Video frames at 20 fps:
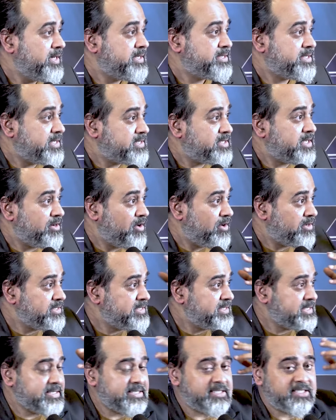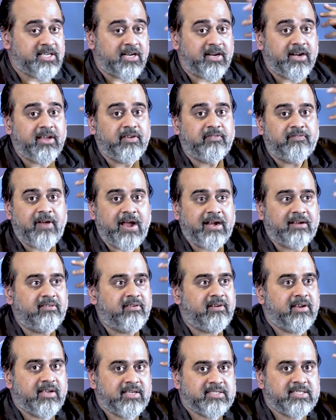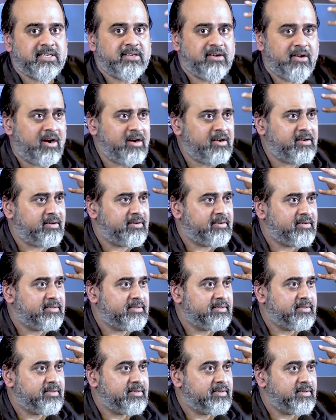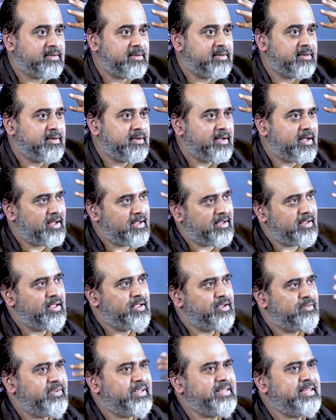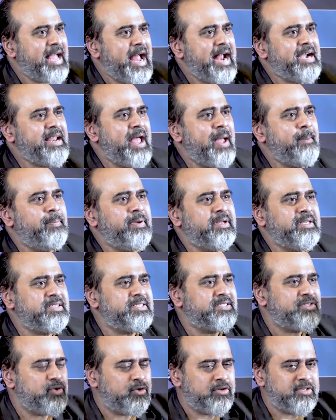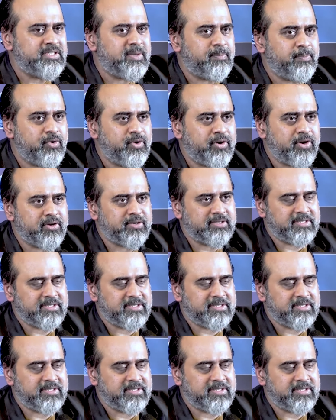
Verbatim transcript: It's a nonsense churning factory, is it not? Huh. When that happens, don't support